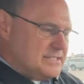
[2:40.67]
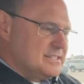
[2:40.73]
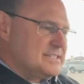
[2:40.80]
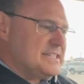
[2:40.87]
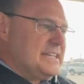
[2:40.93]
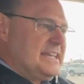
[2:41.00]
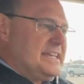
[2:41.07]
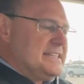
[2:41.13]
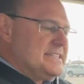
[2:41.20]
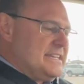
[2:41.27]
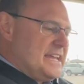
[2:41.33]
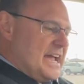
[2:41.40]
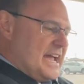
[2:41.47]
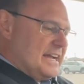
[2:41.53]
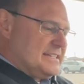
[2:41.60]
just
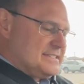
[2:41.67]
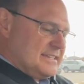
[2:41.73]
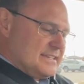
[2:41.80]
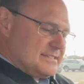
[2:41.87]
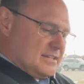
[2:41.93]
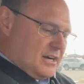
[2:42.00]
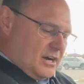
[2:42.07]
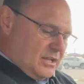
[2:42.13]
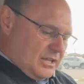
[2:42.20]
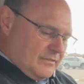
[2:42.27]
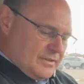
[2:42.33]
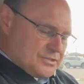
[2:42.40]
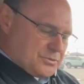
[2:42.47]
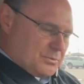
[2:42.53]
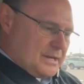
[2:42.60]
easy access. All of
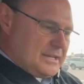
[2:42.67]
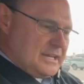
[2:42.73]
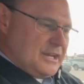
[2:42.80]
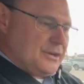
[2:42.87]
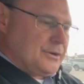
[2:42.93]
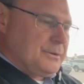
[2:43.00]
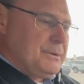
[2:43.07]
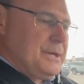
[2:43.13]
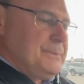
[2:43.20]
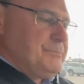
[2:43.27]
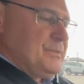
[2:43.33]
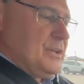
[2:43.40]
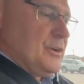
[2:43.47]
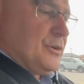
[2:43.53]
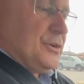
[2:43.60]
it's right here.
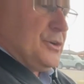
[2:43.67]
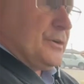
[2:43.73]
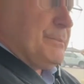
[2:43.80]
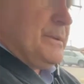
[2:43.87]
Here are your